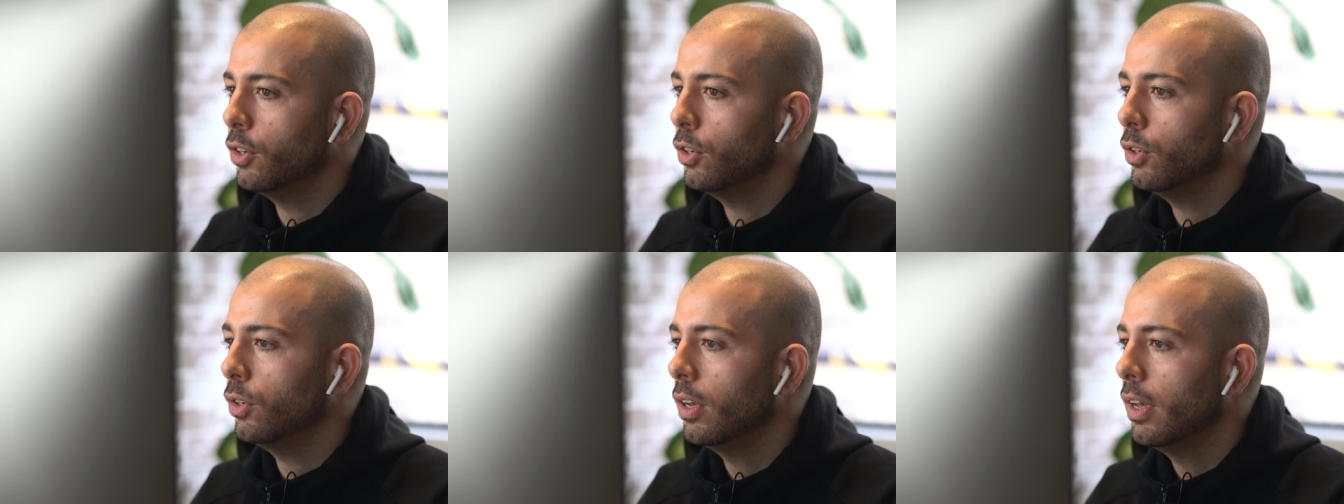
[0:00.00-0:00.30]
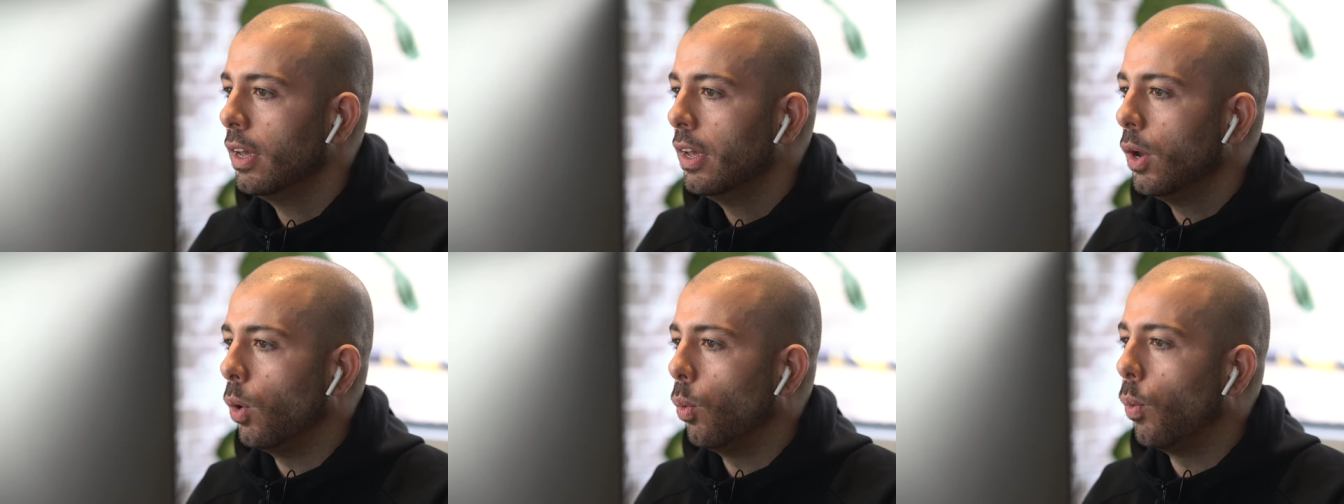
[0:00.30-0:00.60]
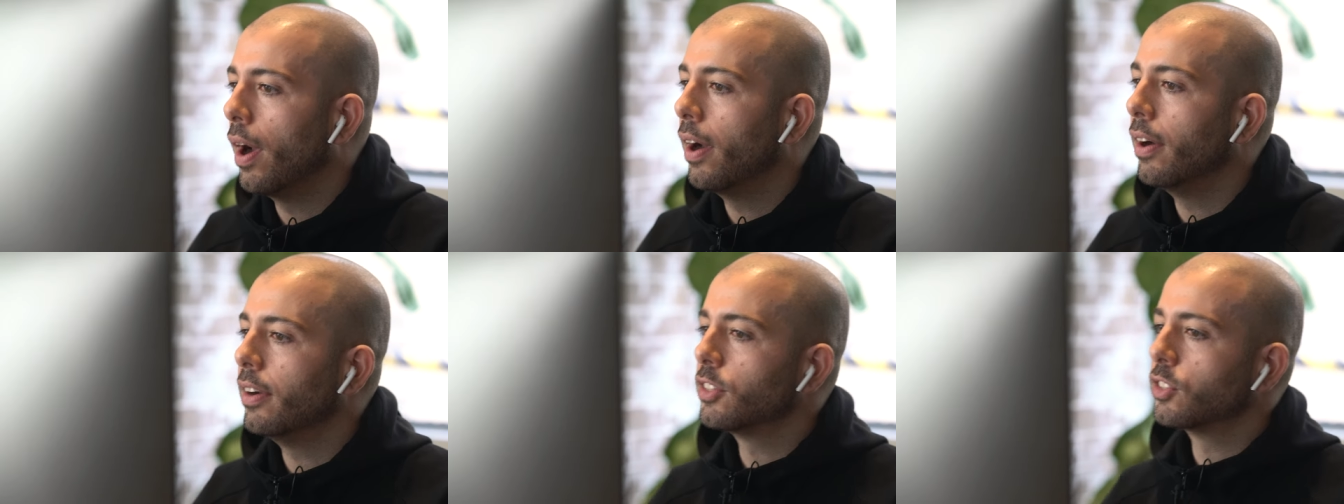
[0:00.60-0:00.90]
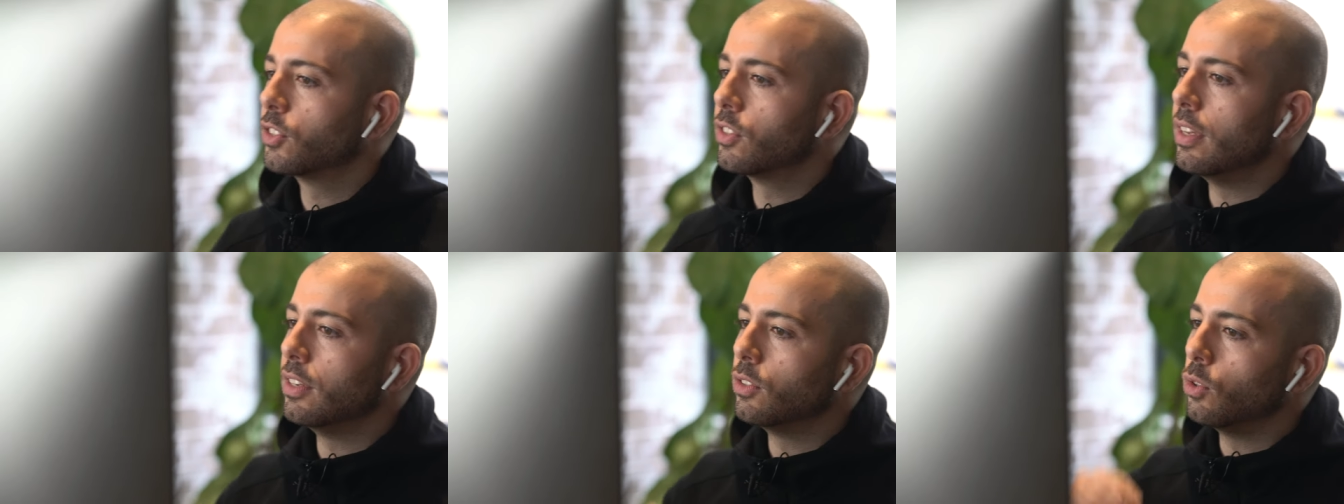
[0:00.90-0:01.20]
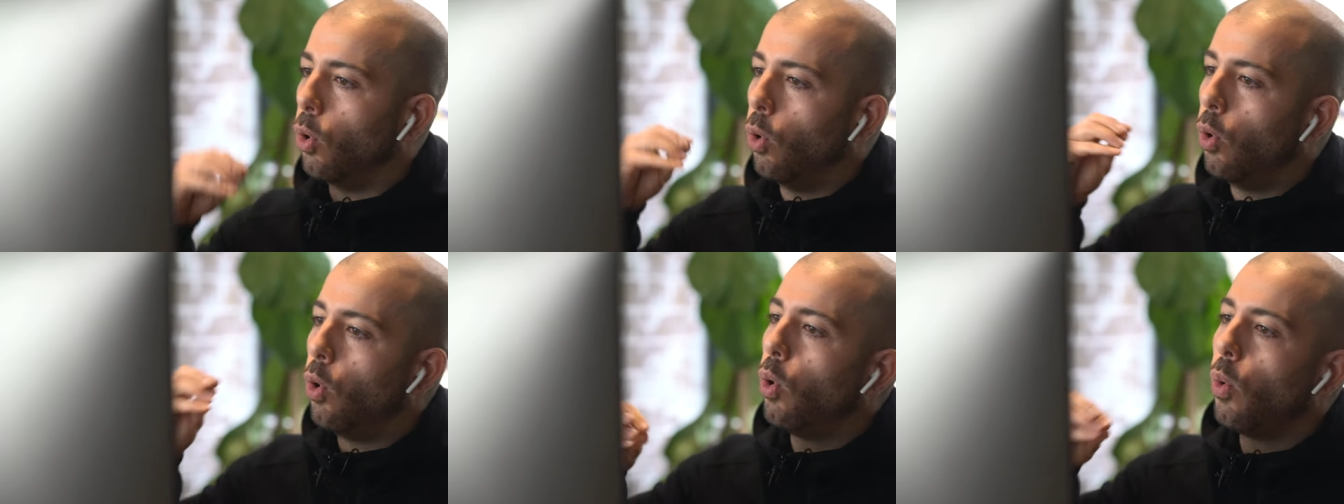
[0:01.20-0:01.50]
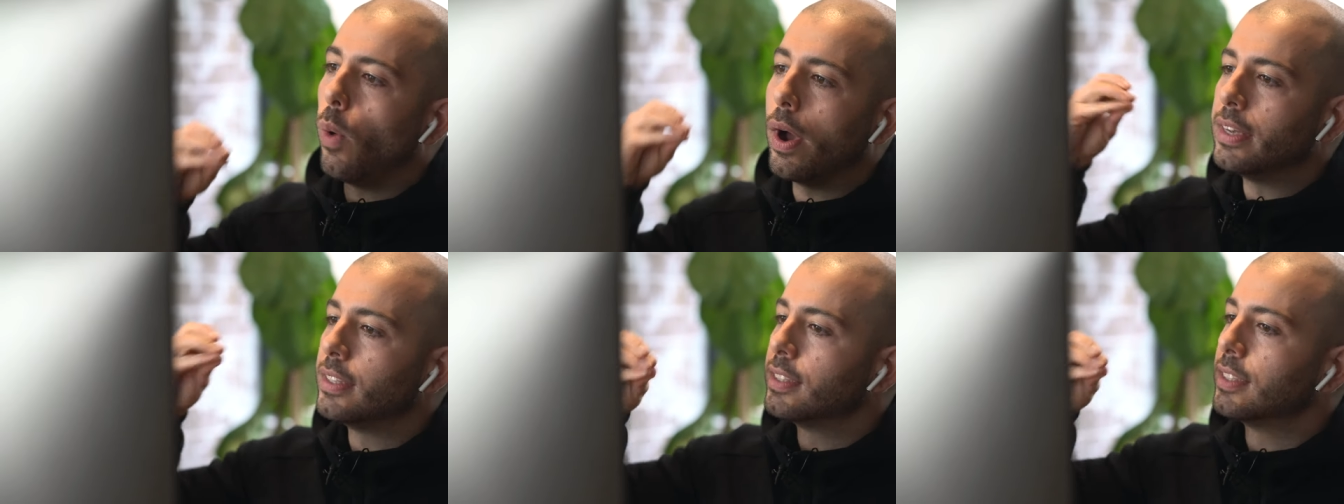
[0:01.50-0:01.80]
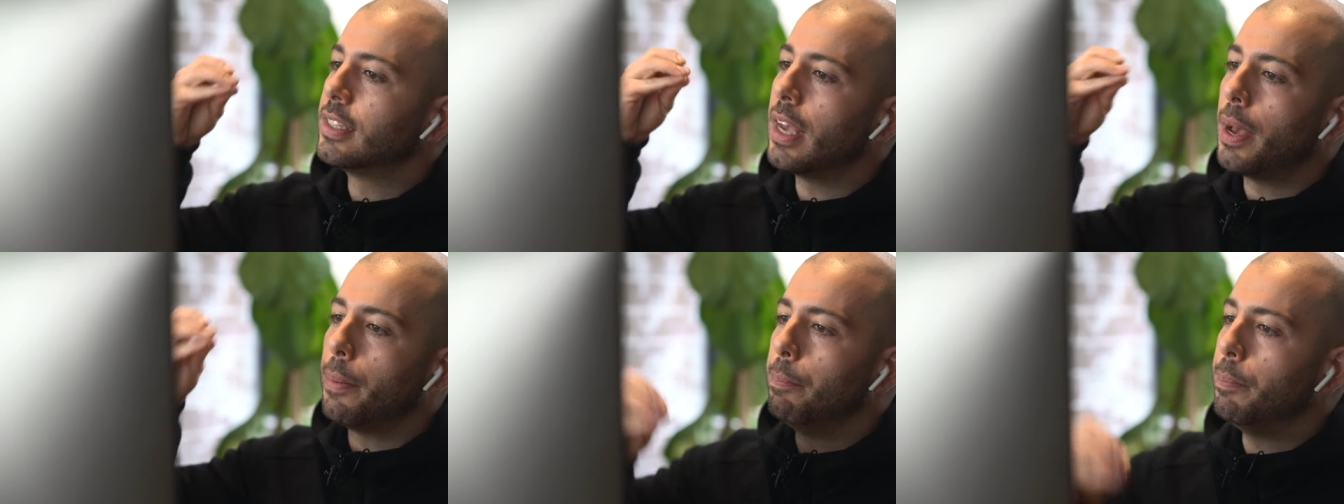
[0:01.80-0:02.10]
you, where it's, there's always
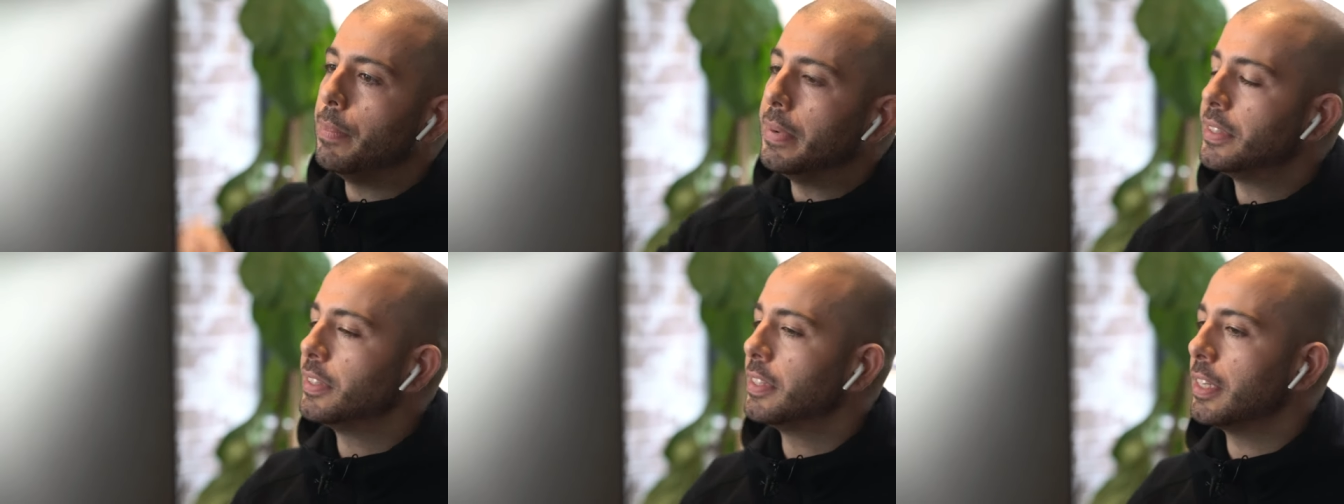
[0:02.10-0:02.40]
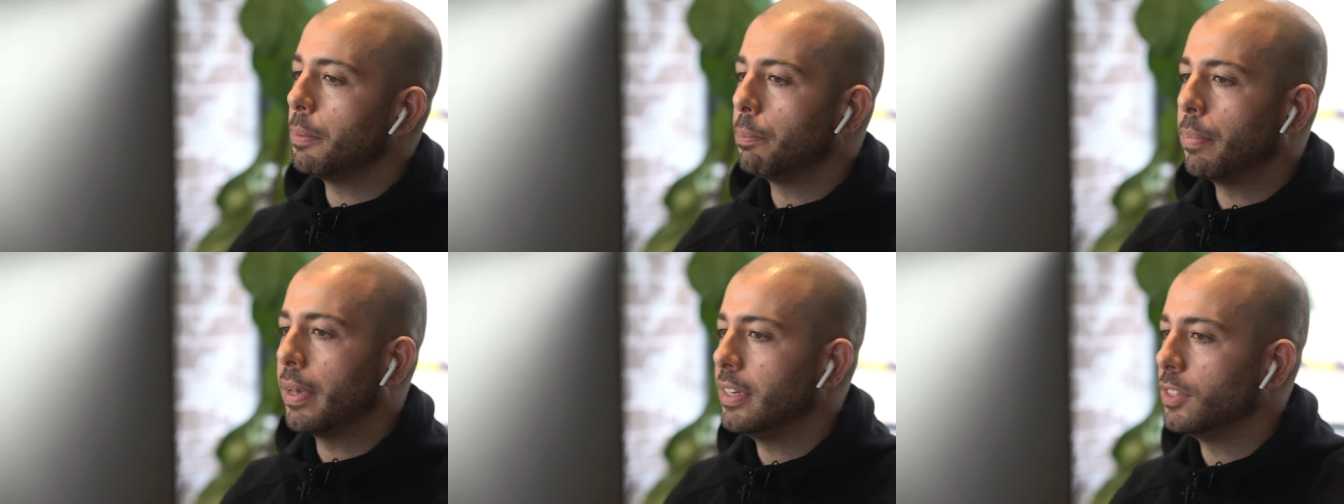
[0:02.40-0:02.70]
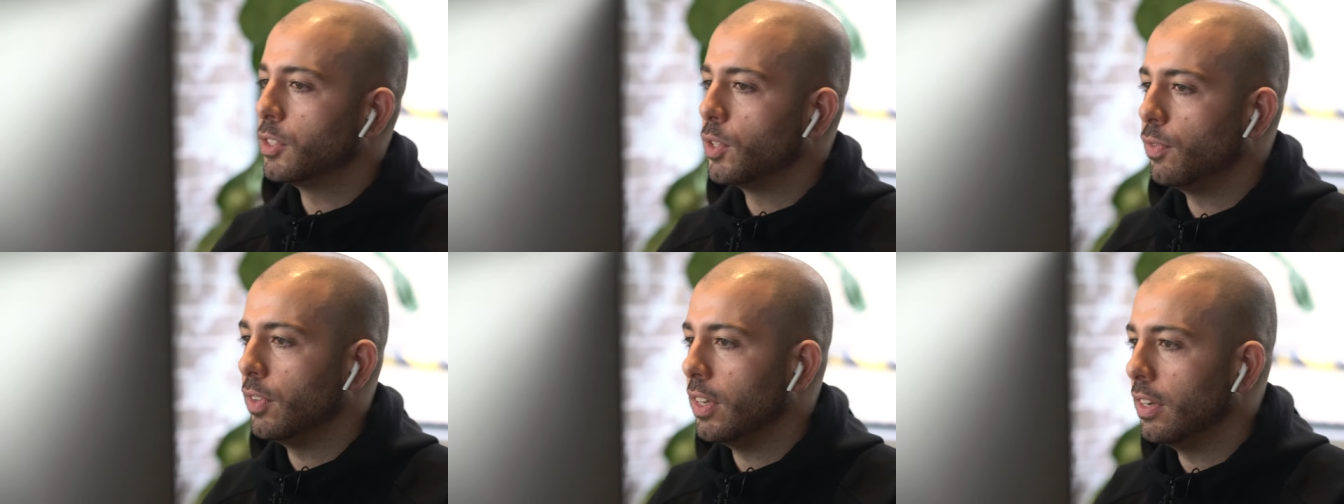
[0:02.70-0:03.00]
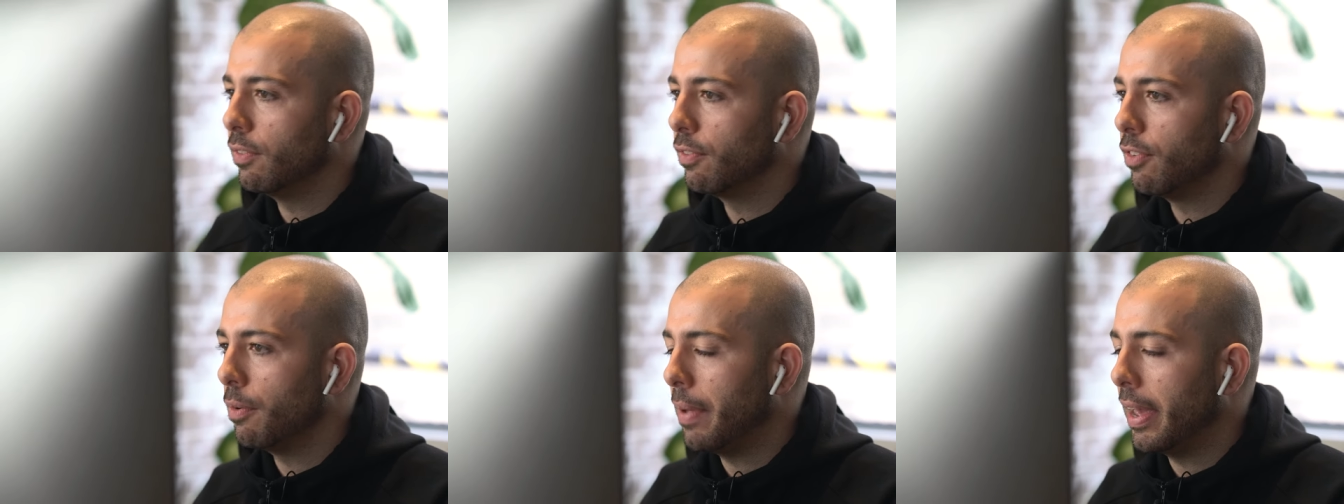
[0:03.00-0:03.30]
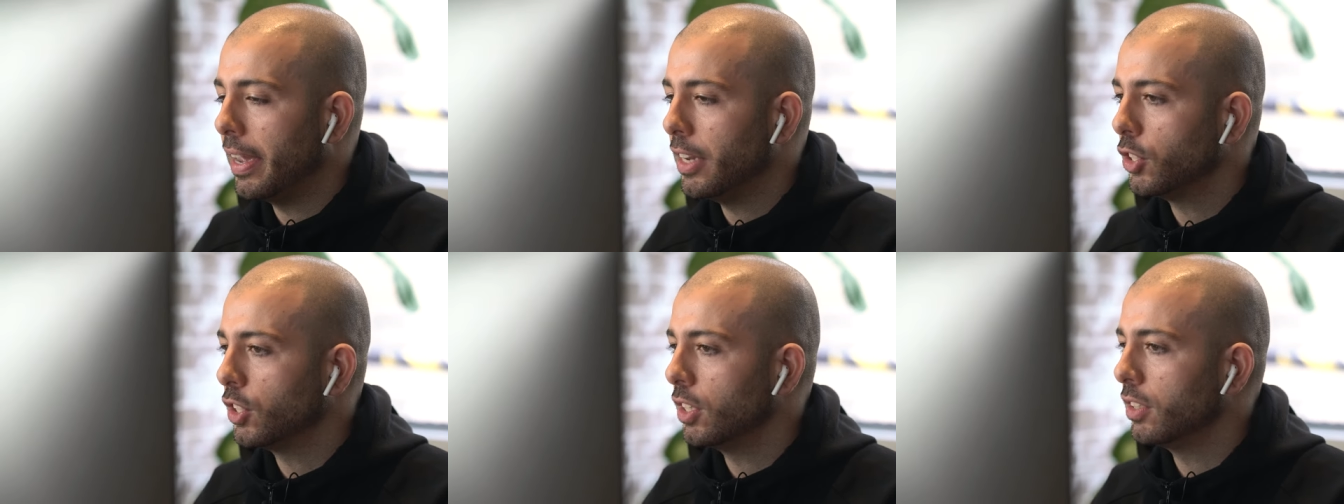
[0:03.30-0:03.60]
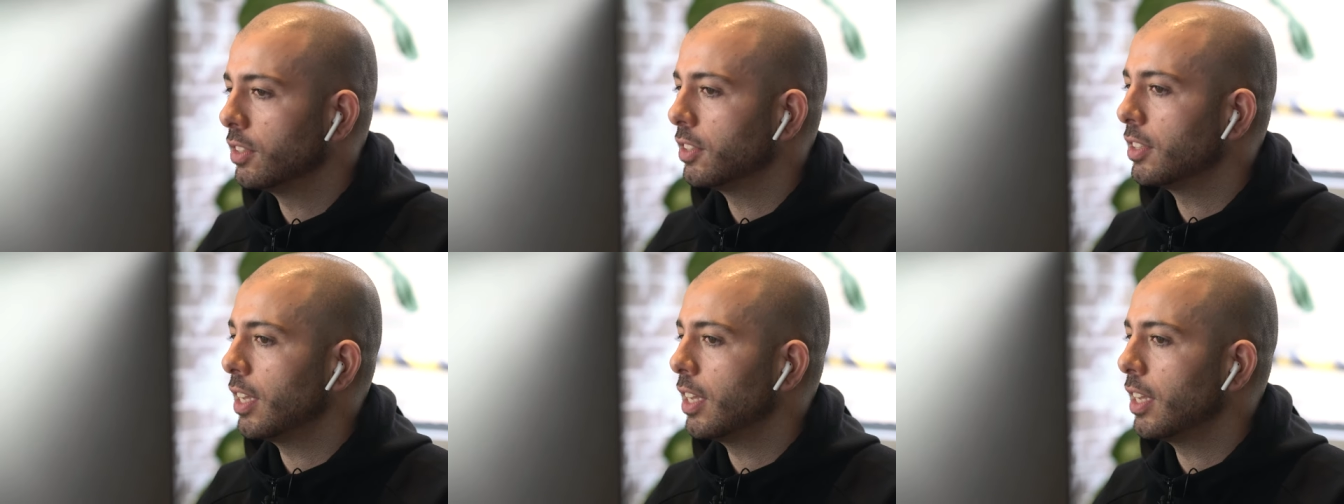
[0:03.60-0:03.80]
some missing piece of information,